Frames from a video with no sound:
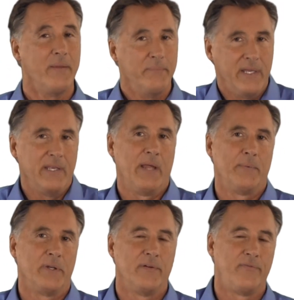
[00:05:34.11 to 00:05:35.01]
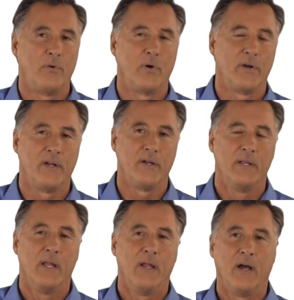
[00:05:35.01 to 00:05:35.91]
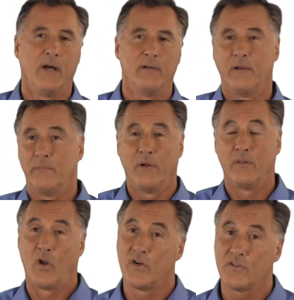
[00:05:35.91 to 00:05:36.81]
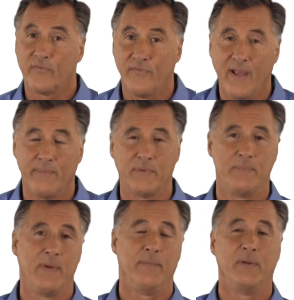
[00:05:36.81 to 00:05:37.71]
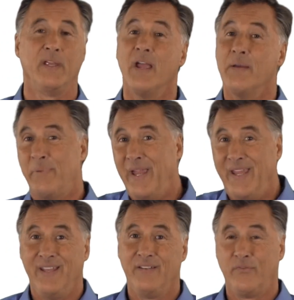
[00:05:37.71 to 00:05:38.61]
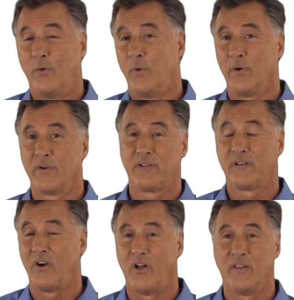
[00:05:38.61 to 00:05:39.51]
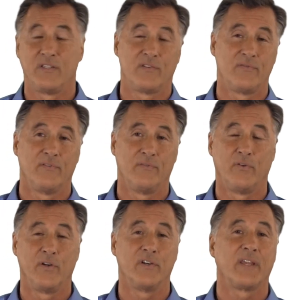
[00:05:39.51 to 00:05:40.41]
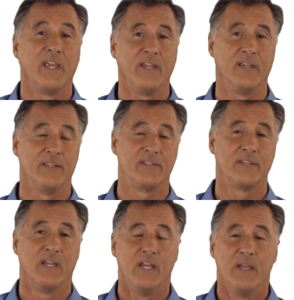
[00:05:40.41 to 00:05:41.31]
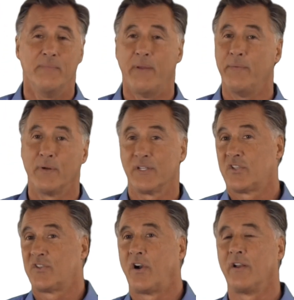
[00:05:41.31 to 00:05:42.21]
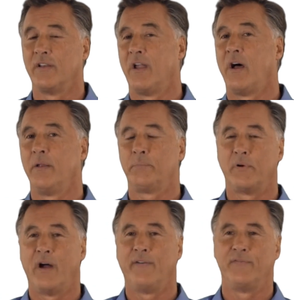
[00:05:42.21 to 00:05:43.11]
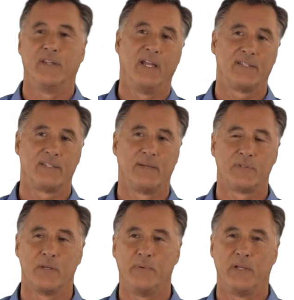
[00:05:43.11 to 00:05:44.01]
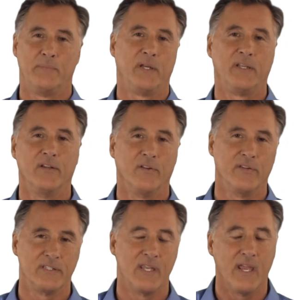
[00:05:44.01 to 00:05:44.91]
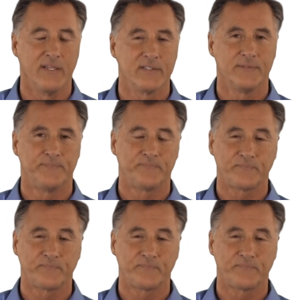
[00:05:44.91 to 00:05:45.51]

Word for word: Being able to afford a larger family, maybe paying for college for your kids. Maybe you want to start a nonprofit. That seems to be a big deal these days.